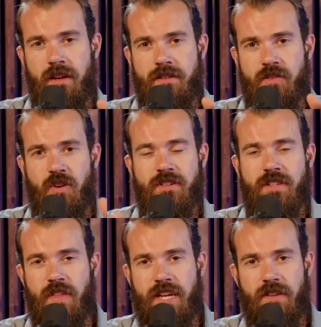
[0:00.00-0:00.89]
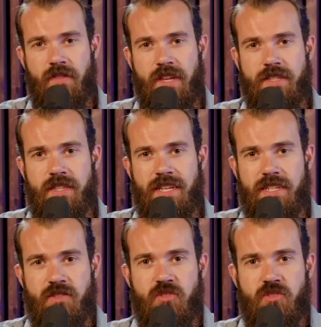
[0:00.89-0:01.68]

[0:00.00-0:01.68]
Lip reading: to start to think of these things as